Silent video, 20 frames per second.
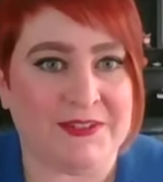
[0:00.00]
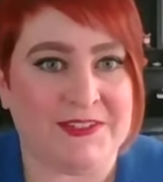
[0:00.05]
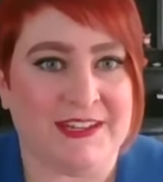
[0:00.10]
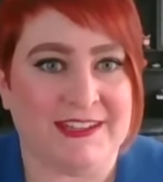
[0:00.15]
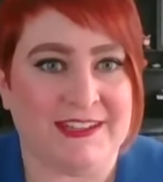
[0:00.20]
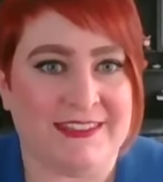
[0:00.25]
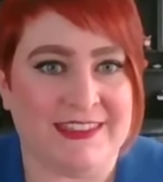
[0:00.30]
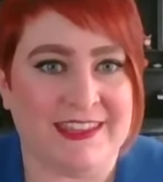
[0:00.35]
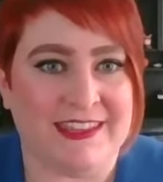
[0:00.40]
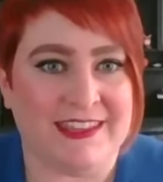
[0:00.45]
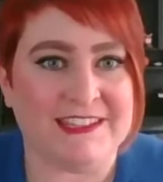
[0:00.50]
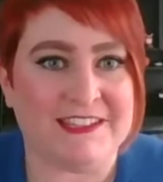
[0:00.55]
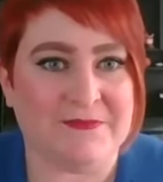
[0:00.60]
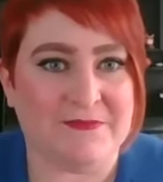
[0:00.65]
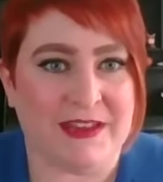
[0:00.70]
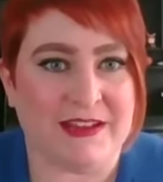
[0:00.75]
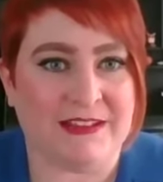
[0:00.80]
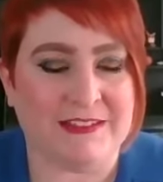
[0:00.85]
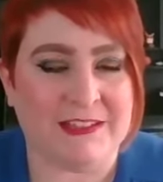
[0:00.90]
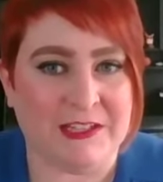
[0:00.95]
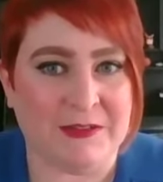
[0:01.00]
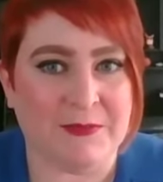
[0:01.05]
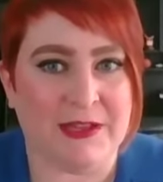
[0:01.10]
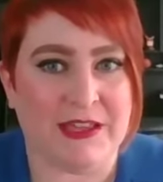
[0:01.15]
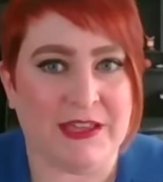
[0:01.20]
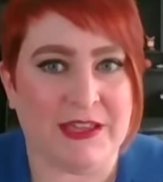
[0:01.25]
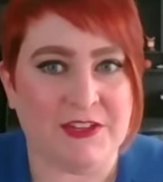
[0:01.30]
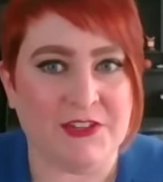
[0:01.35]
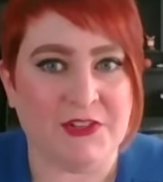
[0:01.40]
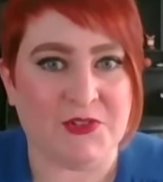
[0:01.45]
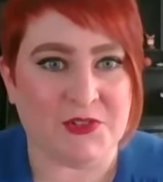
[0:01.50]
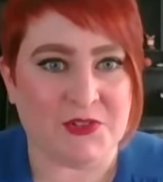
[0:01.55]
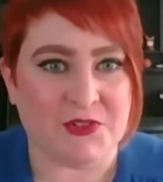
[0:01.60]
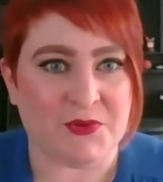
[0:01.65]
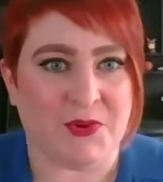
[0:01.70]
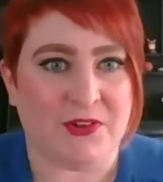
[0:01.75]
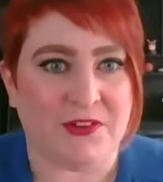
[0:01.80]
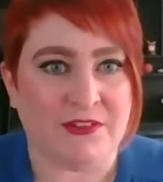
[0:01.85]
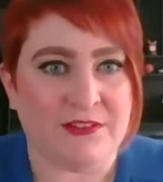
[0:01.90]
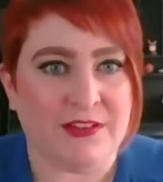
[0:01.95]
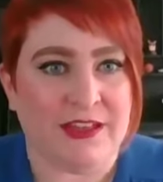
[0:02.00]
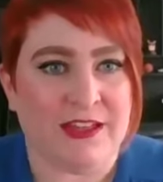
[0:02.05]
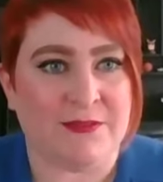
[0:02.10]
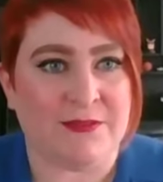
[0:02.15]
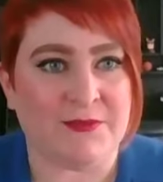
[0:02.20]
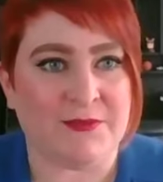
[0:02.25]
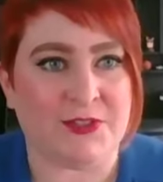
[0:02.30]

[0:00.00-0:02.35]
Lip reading: which things have been a little bit unusual,